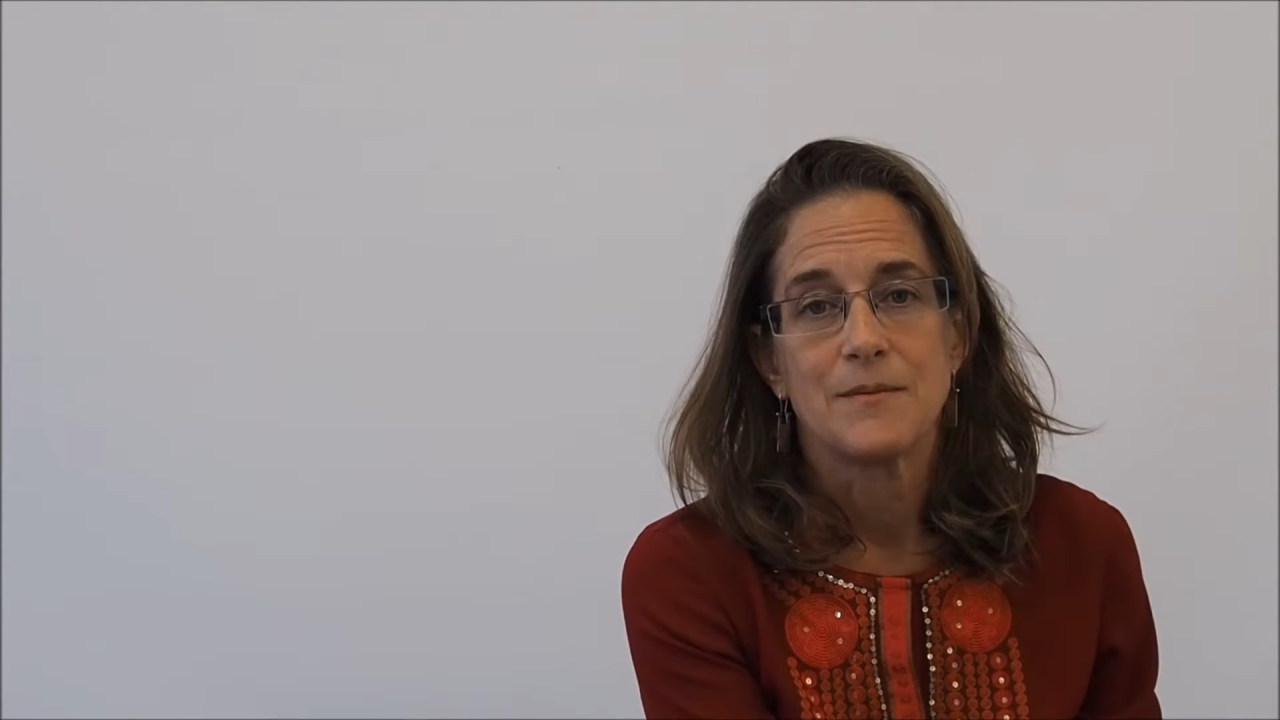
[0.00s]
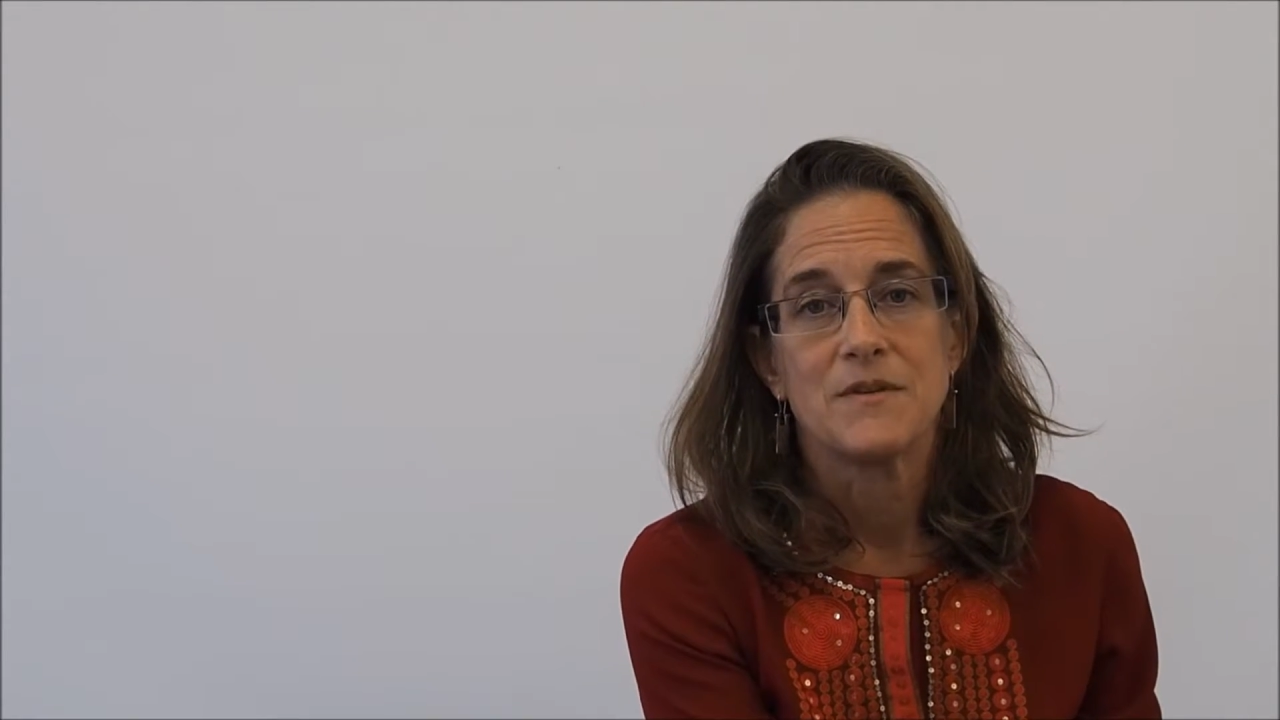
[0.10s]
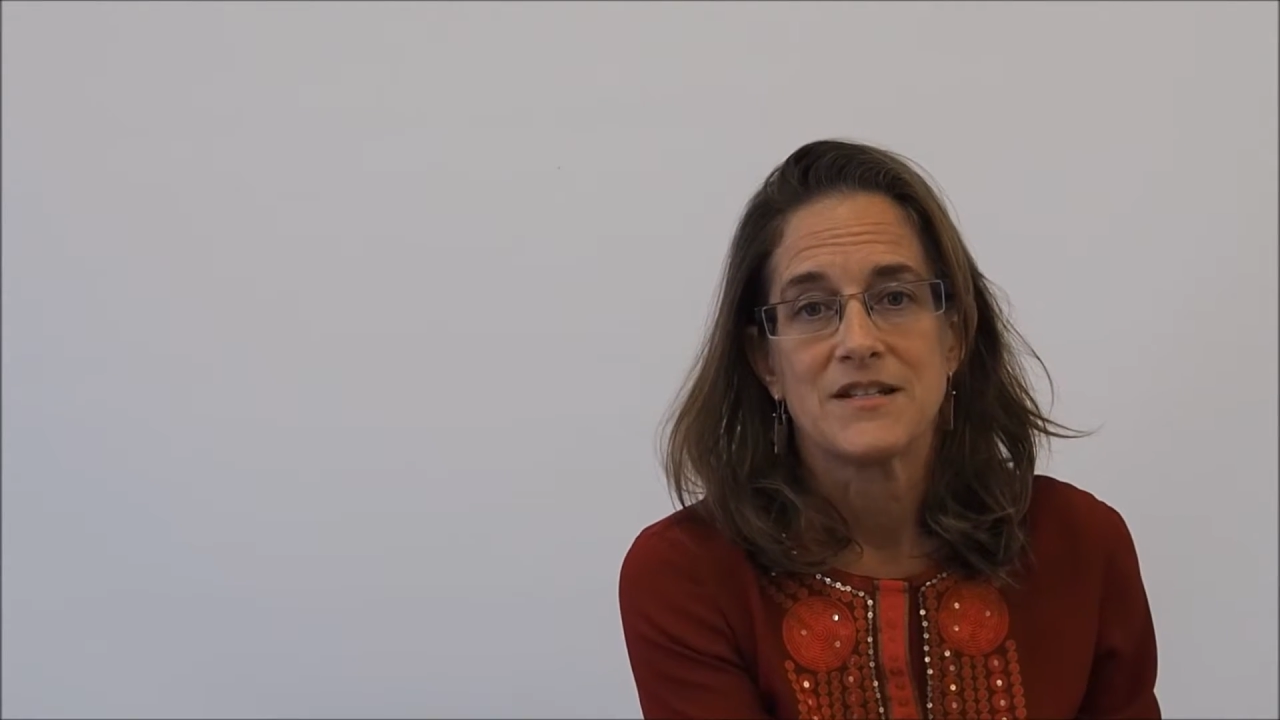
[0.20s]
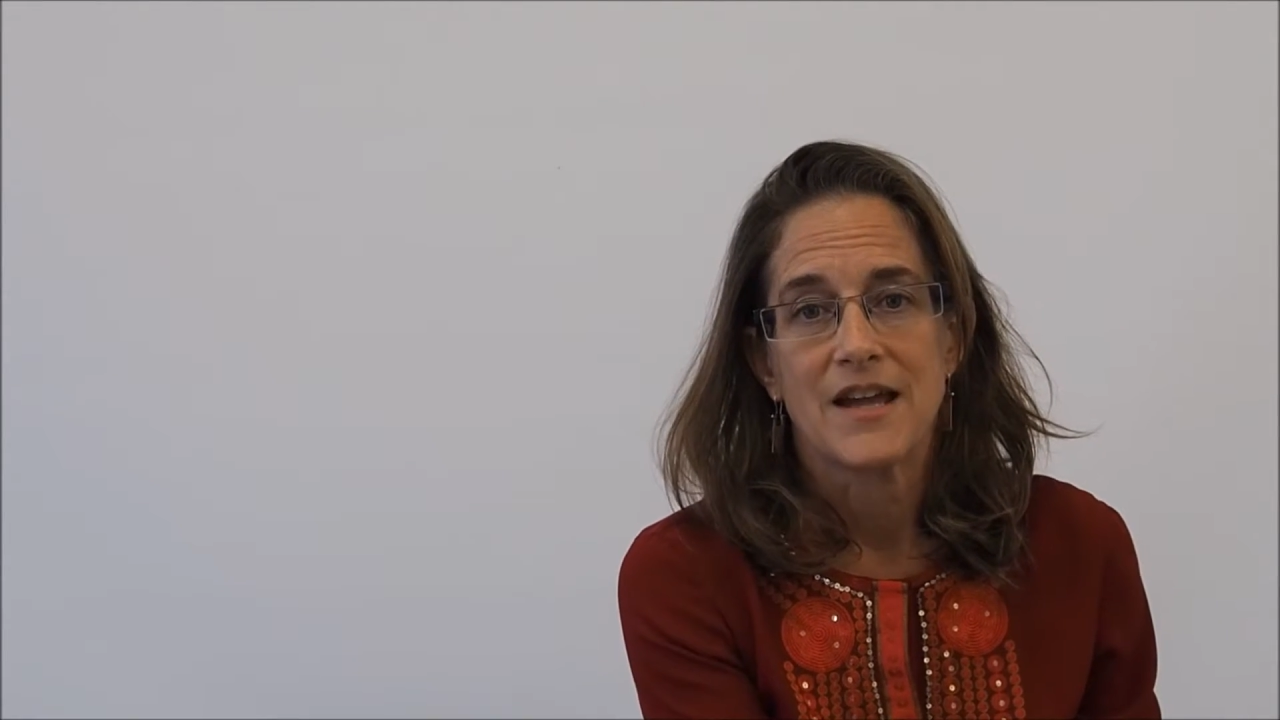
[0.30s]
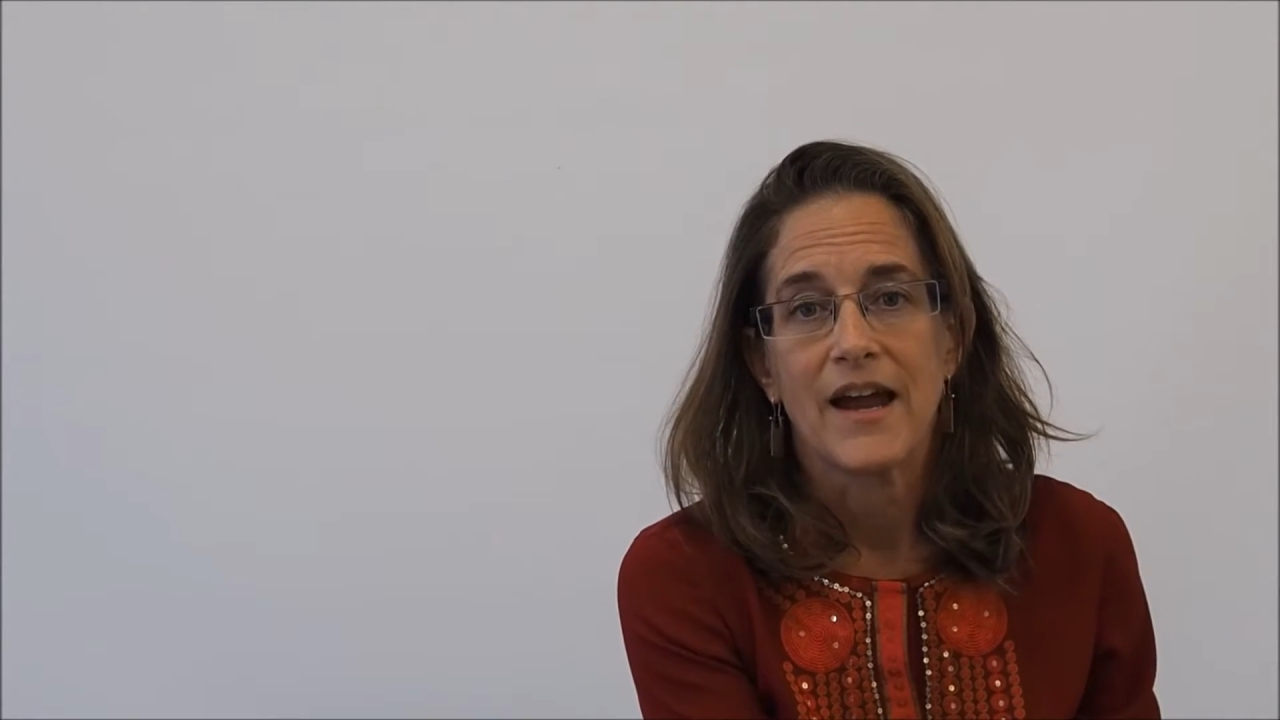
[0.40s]

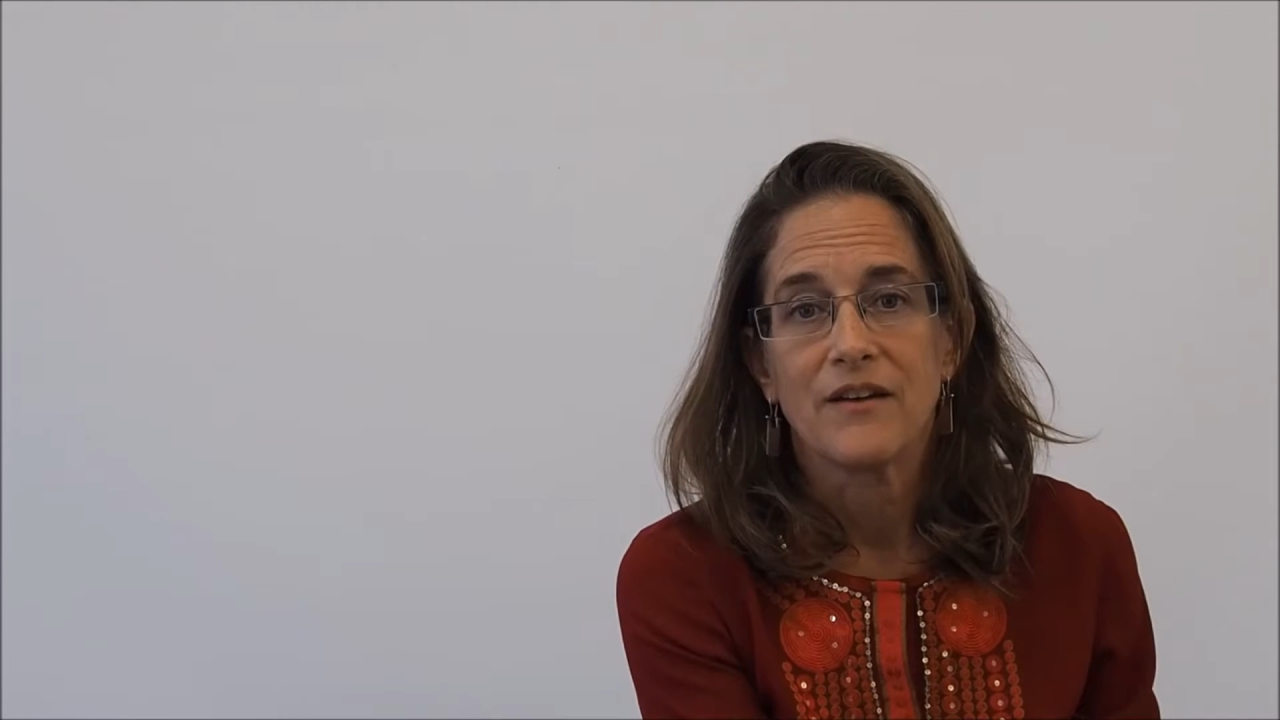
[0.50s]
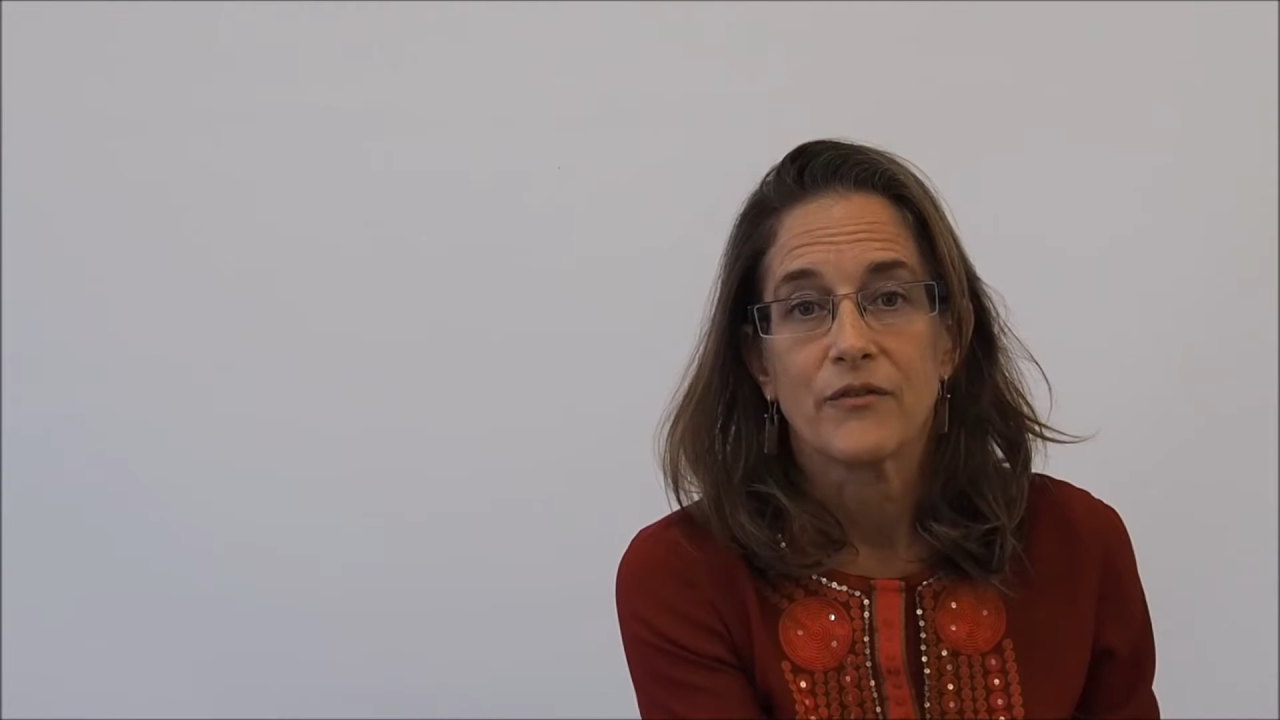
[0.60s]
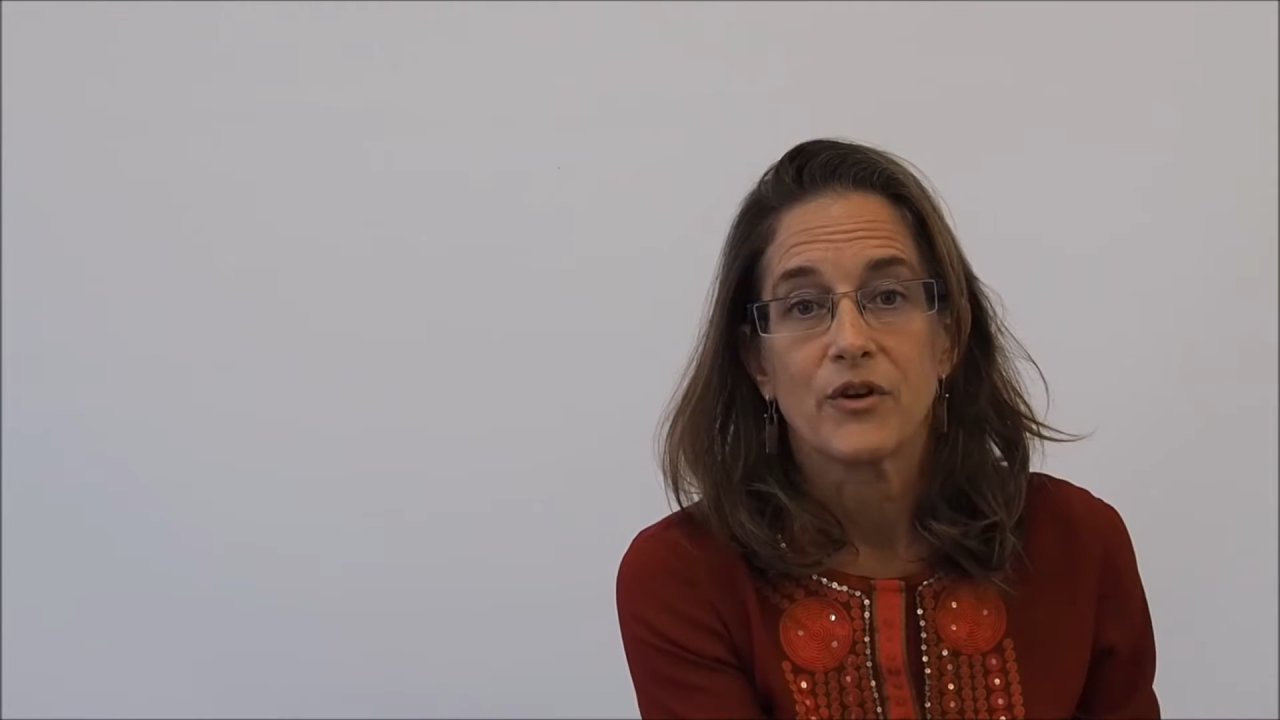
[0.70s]
design for